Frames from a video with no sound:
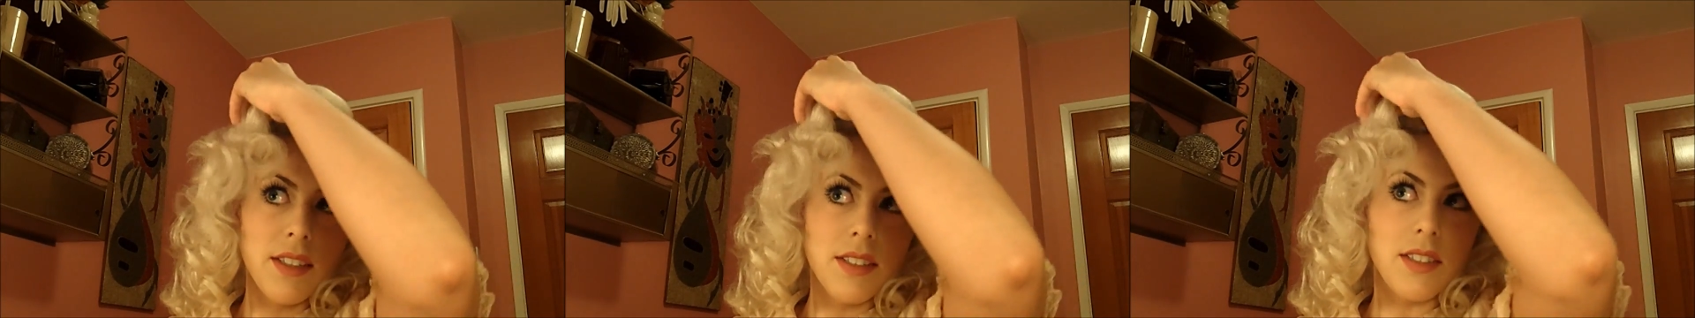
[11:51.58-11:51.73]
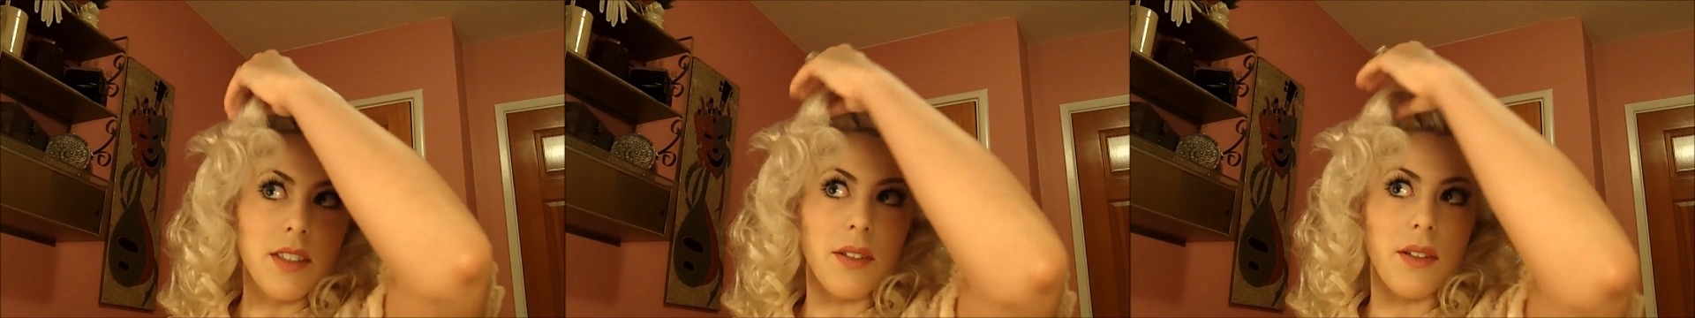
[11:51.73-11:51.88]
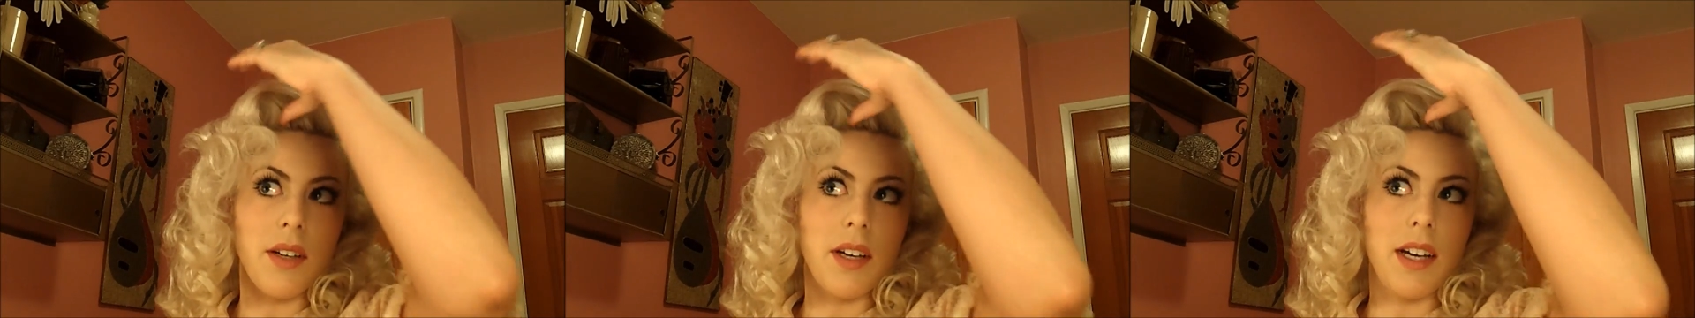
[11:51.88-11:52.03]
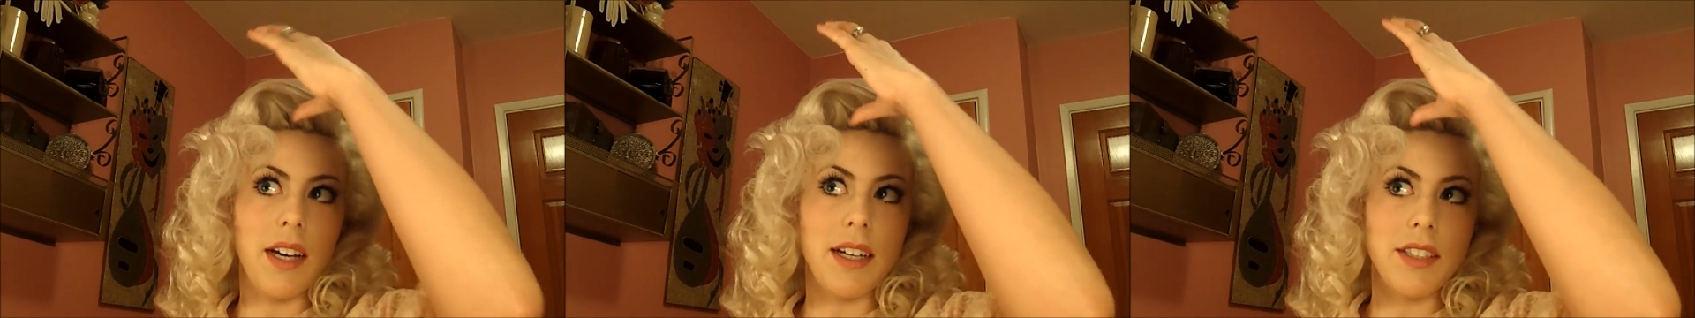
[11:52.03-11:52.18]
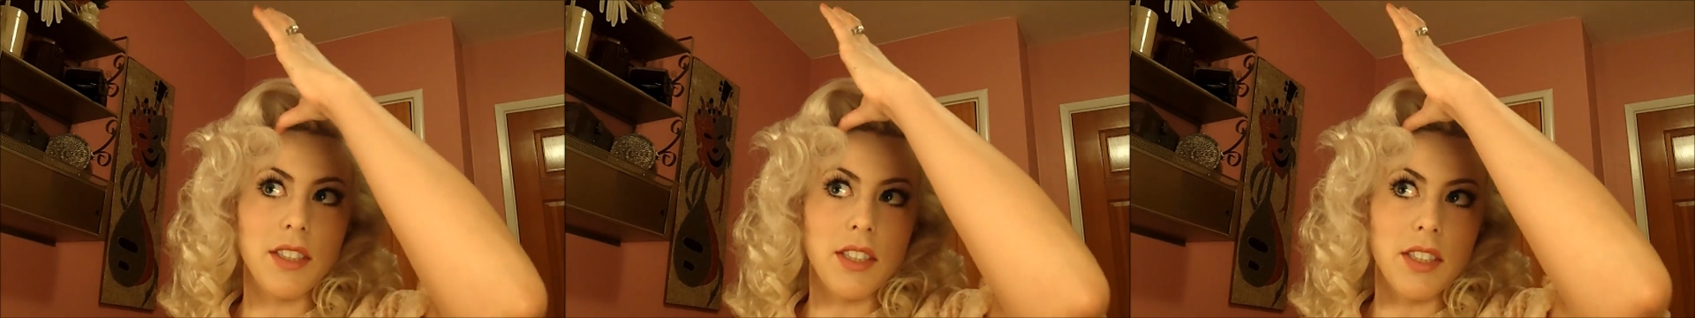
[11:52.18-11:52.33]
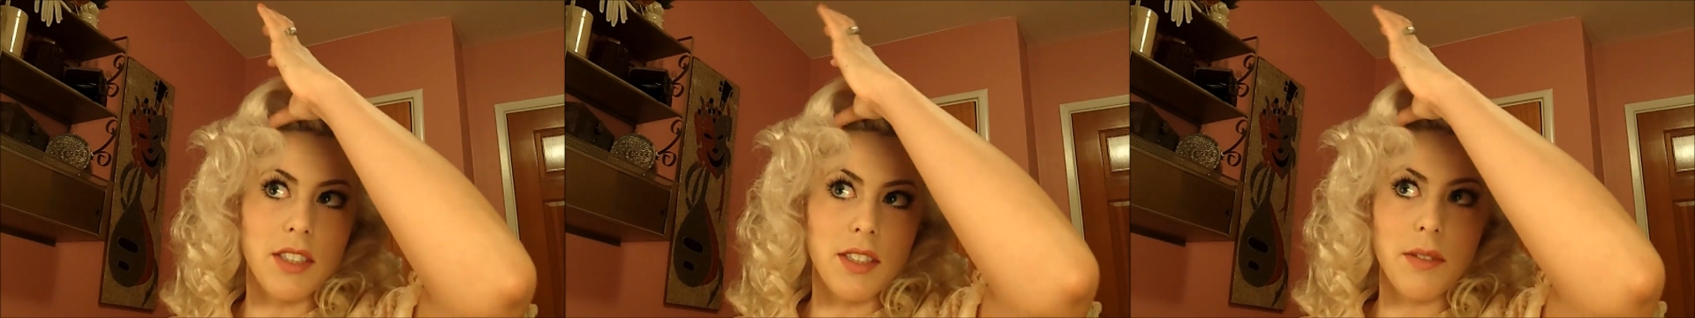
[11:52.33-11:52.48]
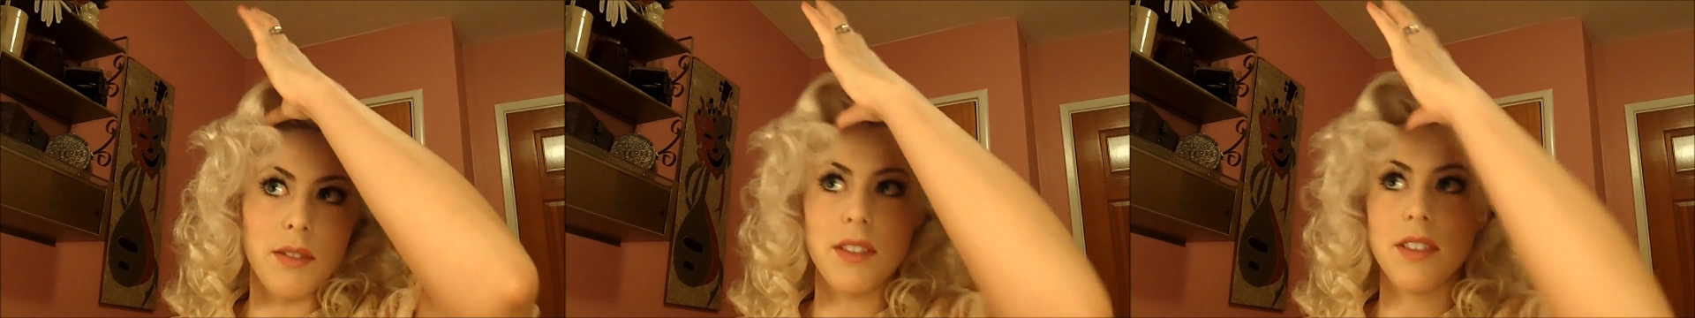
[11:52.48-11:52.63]
So I
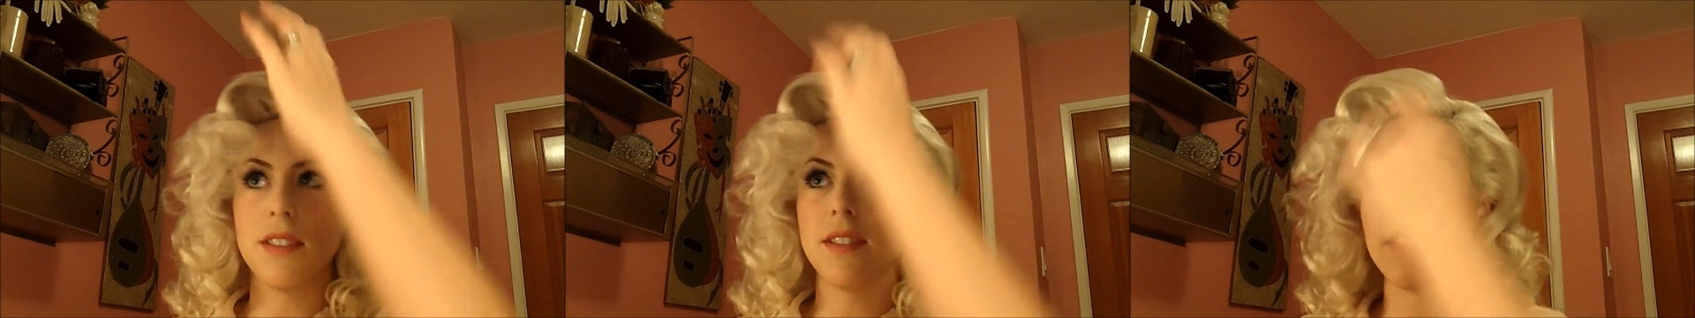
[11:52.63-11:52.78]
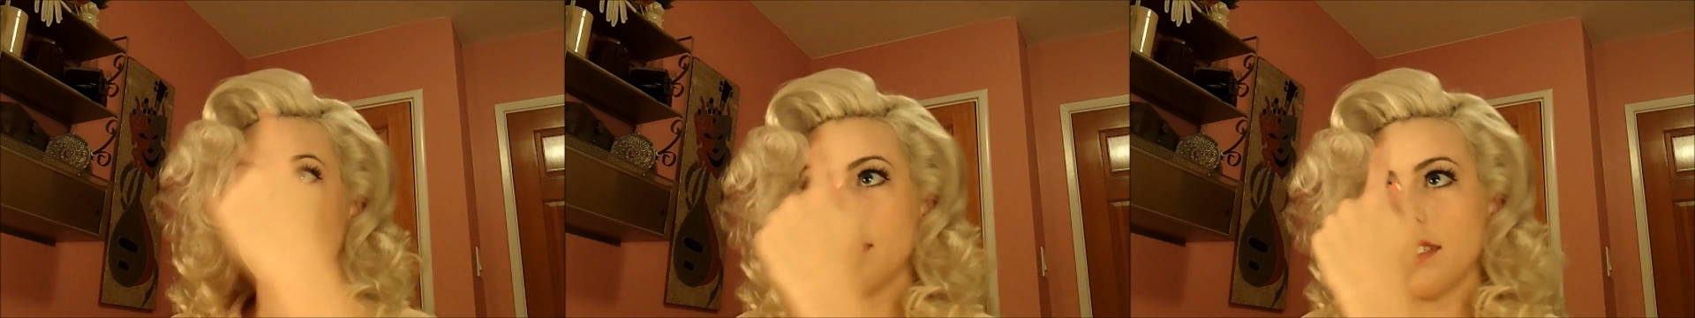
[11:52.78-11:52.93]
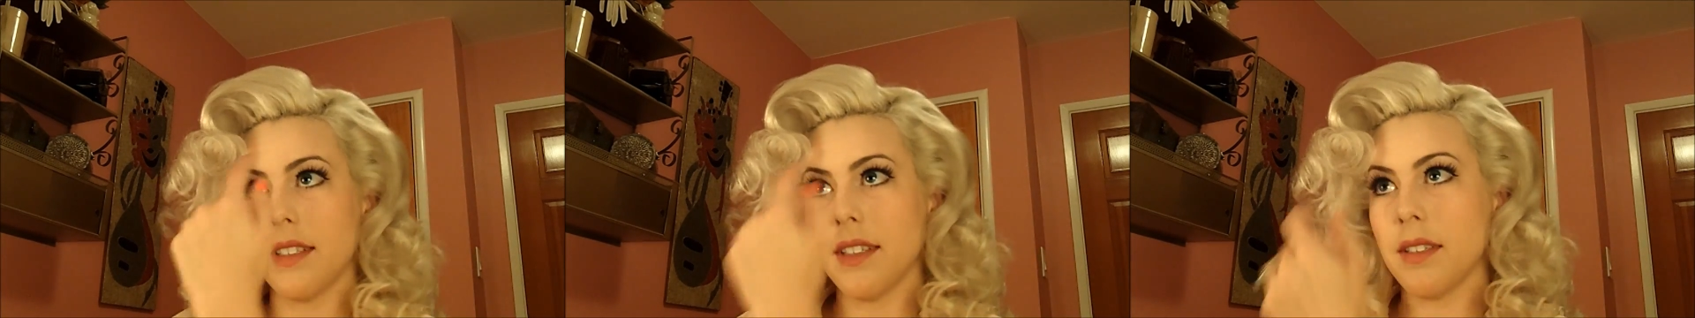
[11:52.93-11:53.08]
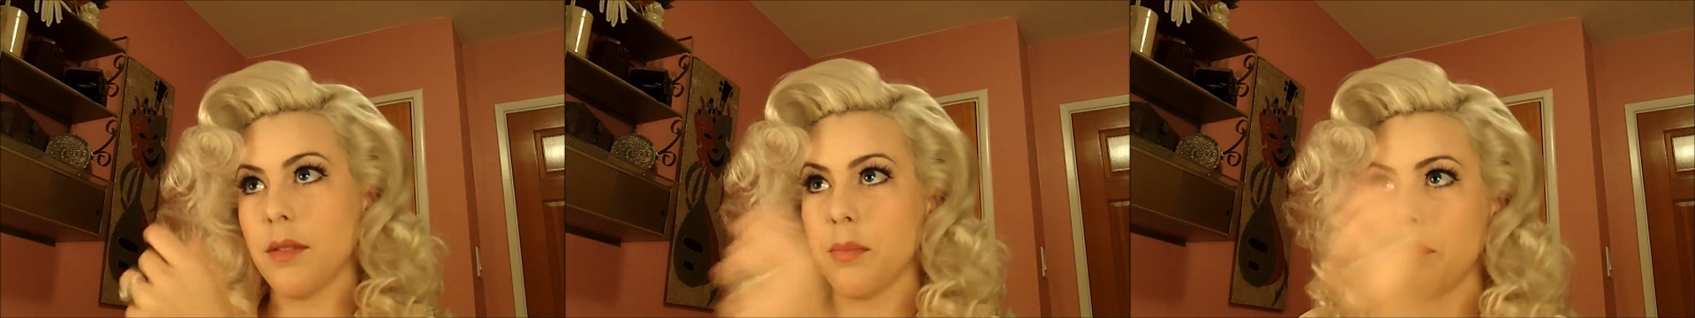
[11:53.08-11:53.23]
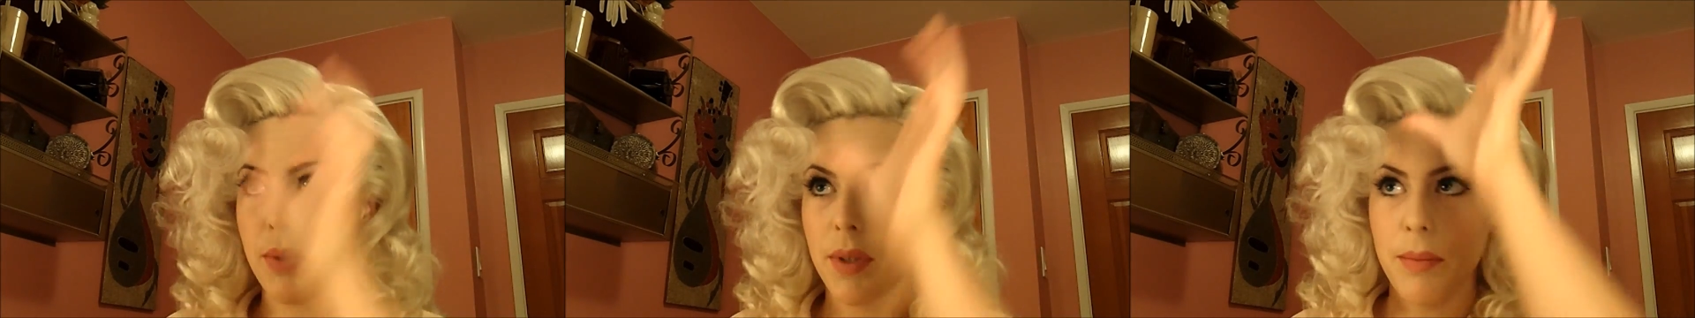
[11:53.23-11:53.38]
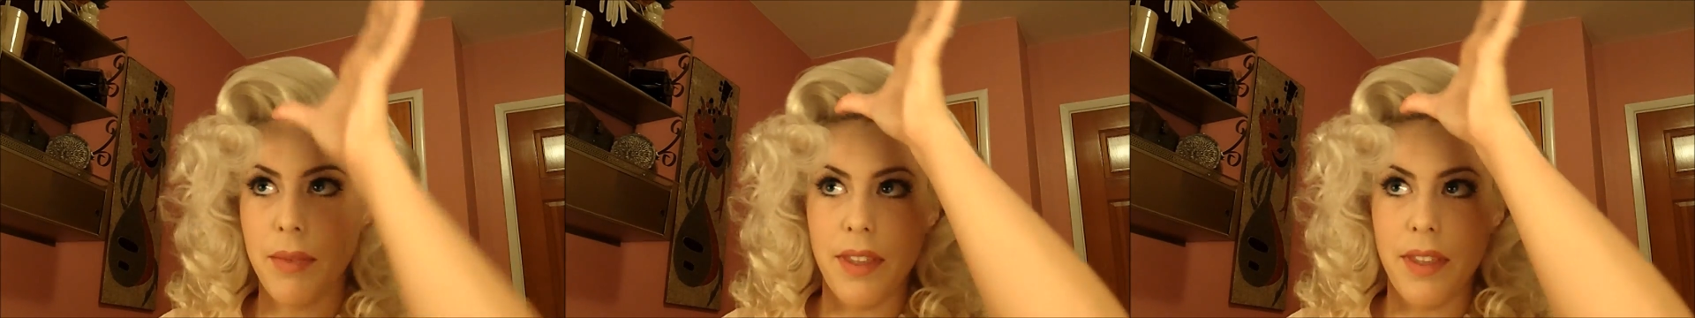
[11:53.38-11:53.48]
just put